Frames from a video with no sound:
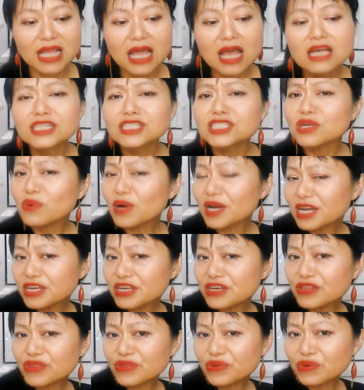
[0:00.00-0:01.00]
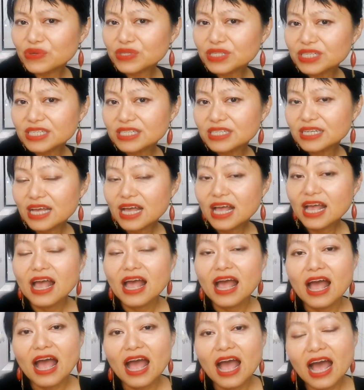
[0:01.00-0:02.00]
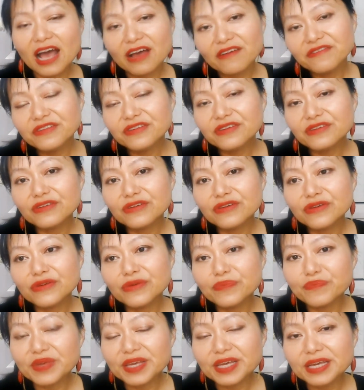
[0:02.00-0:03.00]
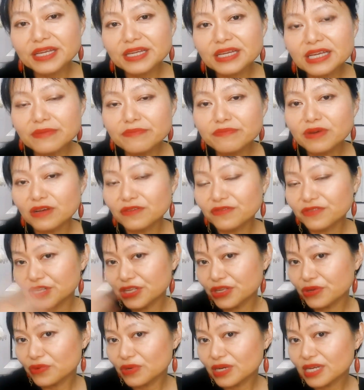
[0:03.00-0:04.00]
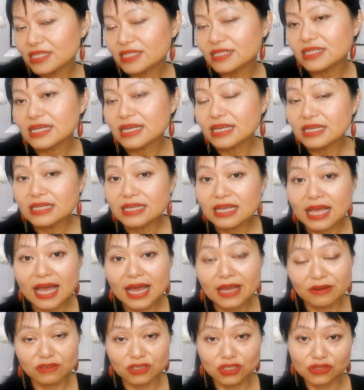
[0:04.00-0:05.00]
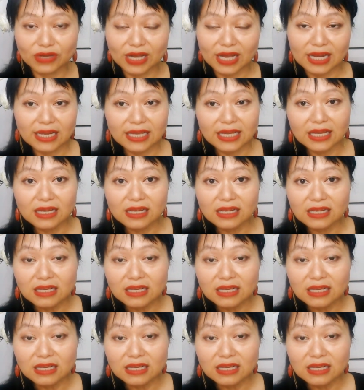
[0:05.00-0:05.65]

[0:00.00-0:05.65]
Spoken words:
So what are your thoughts? Have you been in both the US and Australia?